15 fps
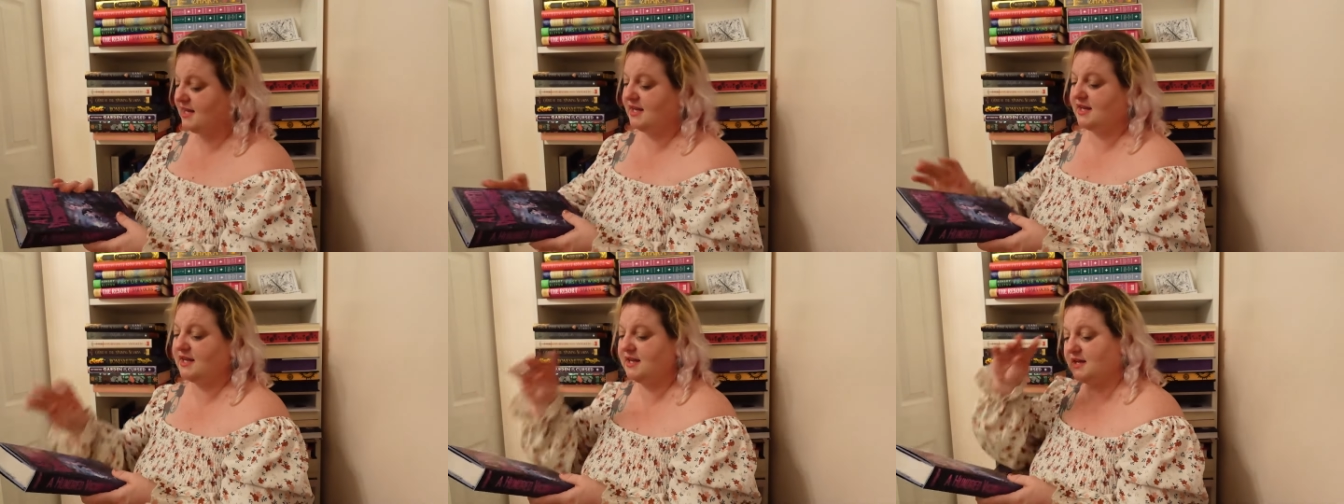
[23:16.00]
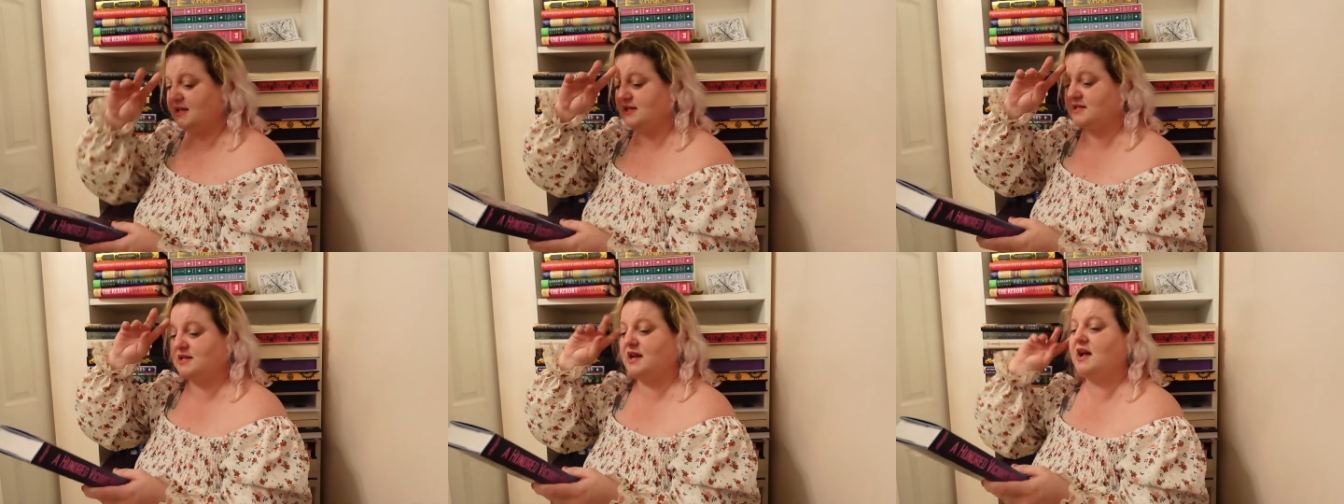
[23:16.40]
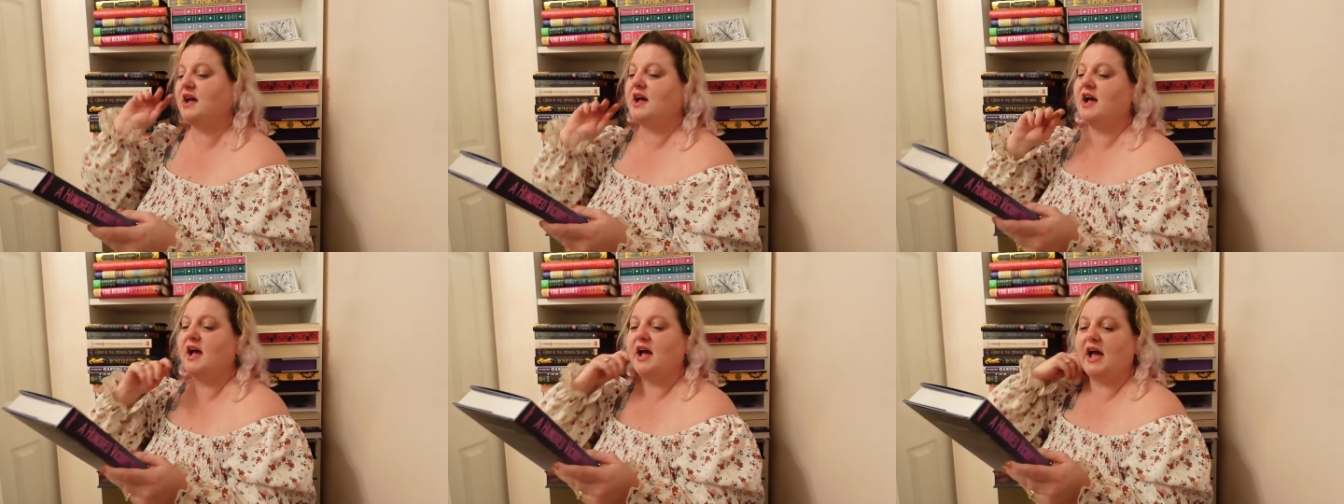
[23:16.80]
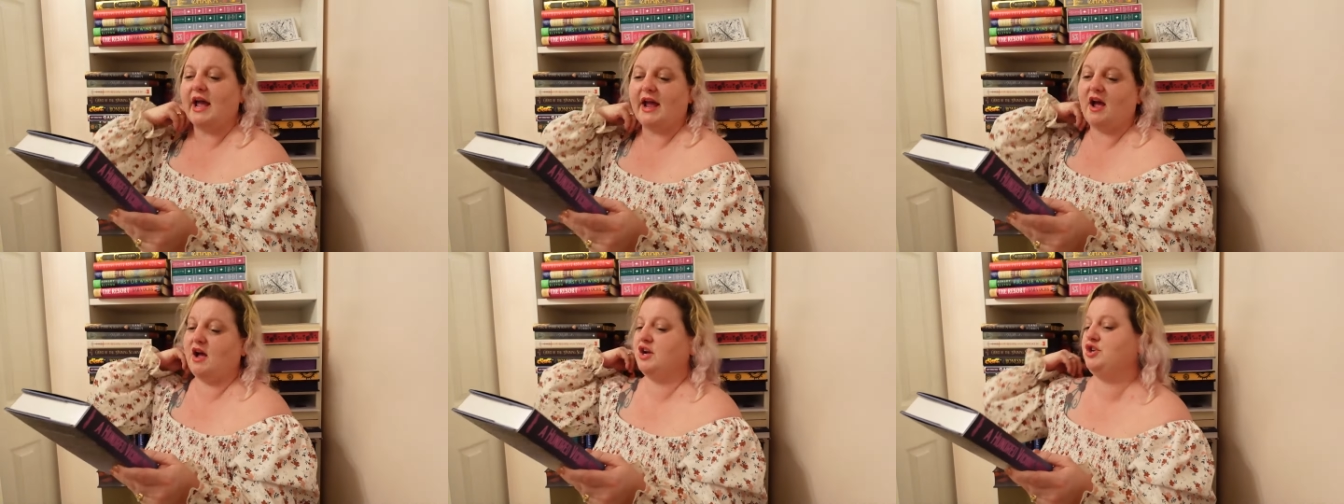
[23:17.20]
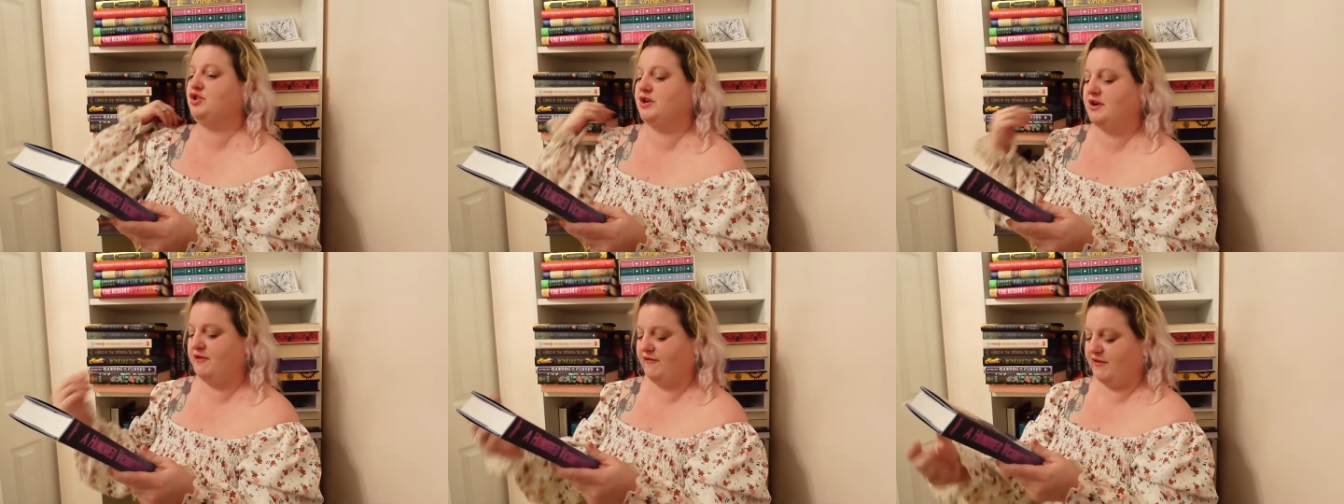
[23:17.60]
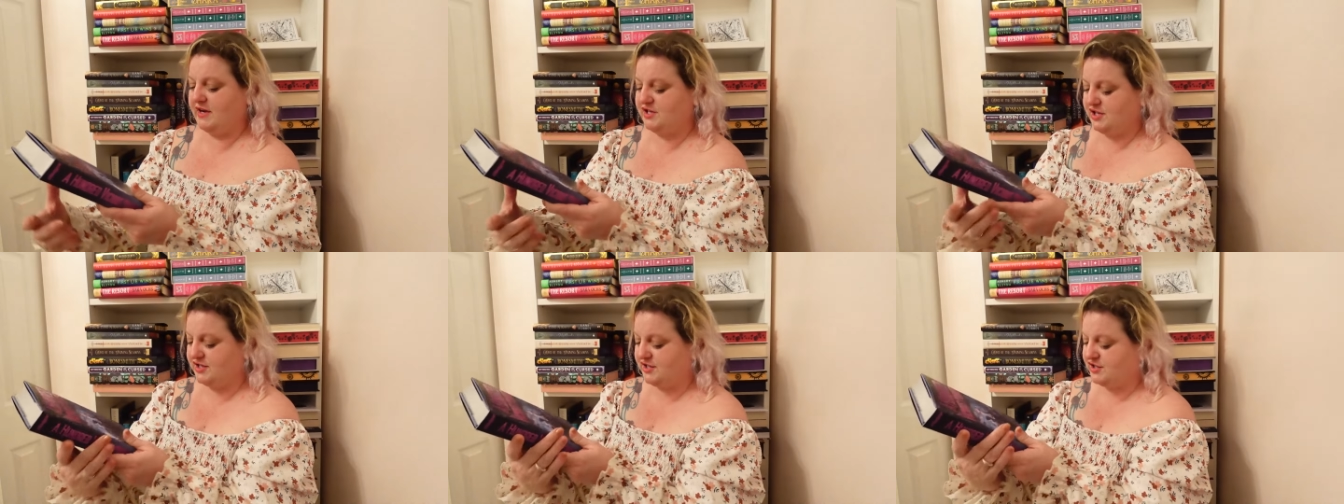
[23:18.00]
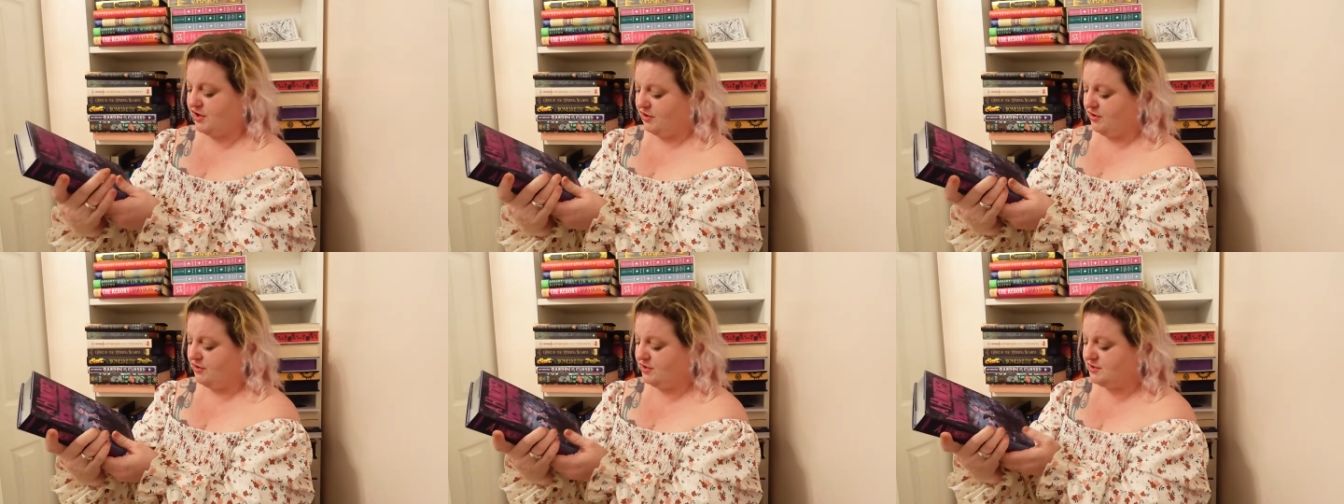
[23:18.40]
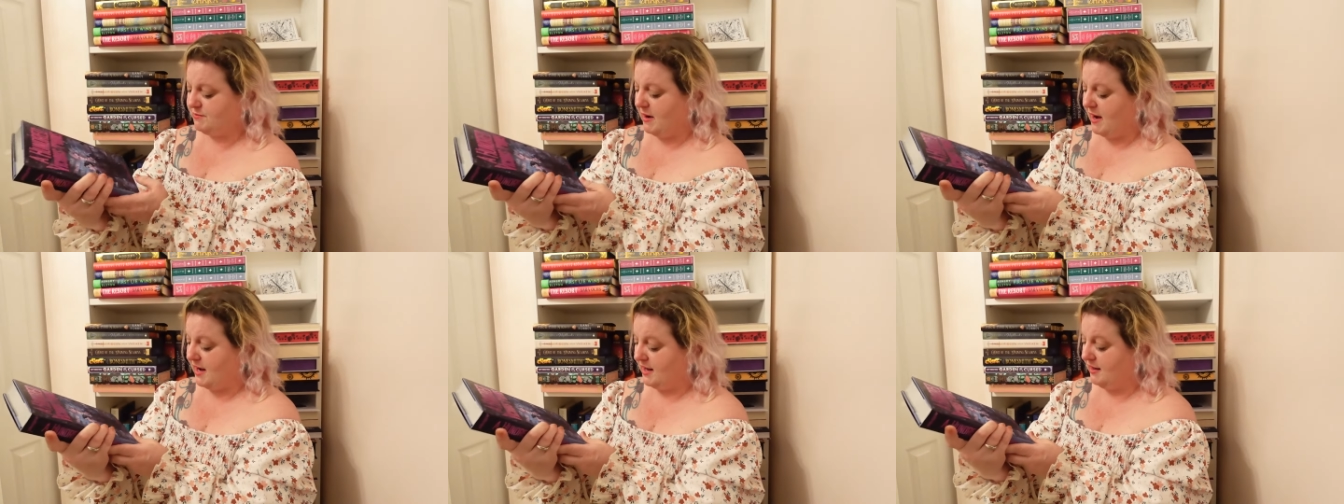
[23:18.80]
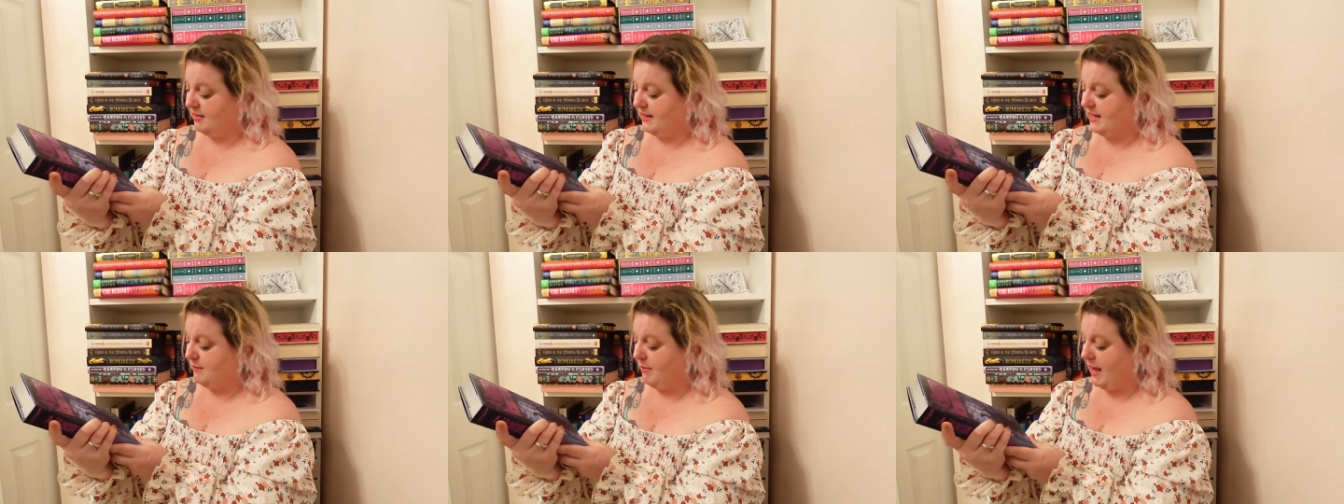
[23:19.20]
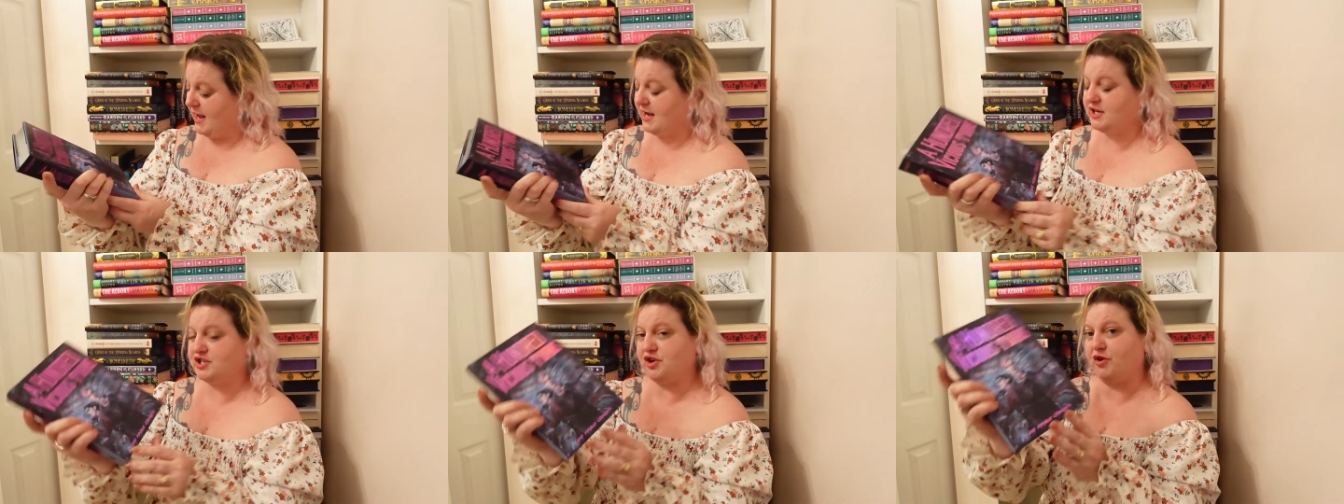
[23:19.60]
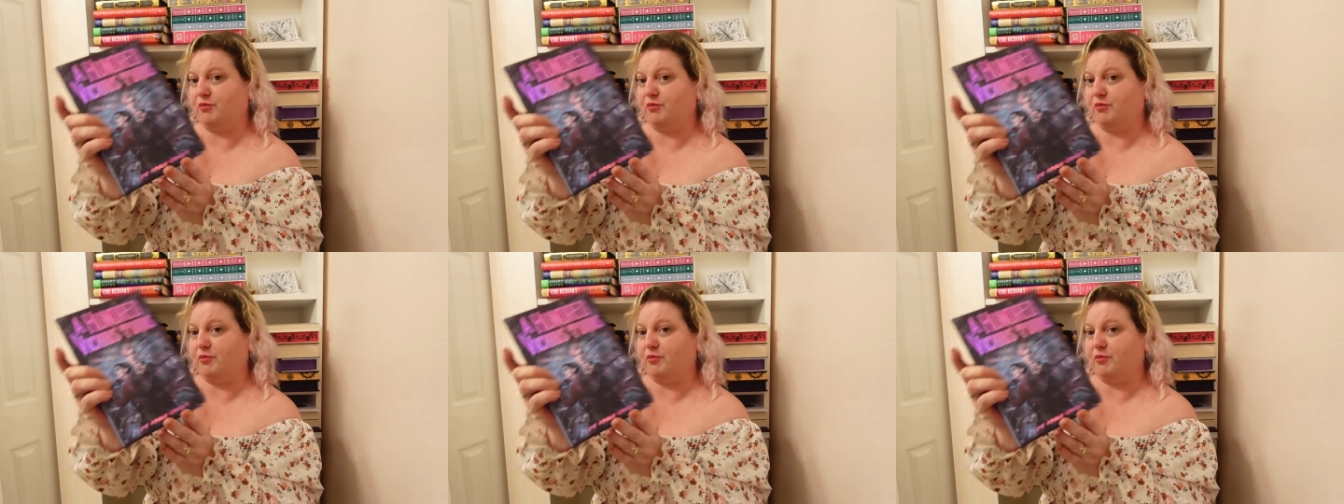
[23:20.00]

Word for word: is a Hundred Vicious Turns by Lee Paige